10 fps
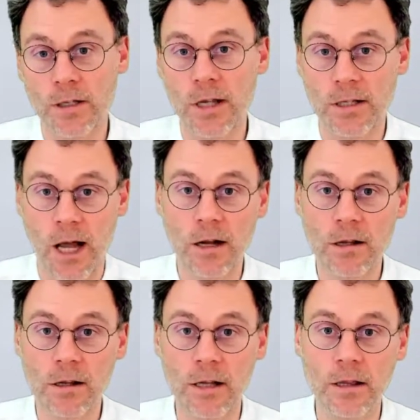that
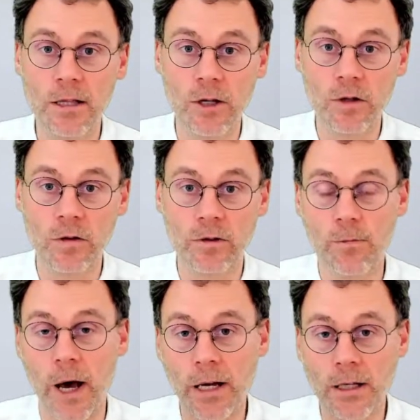angle in the interval
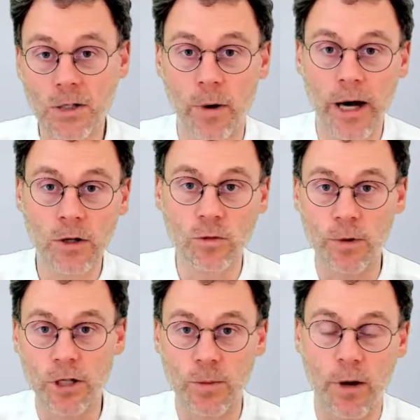minus pi to
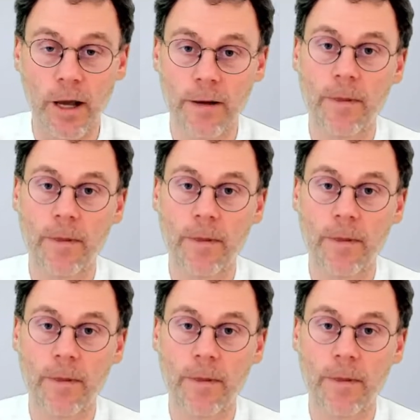plus pi.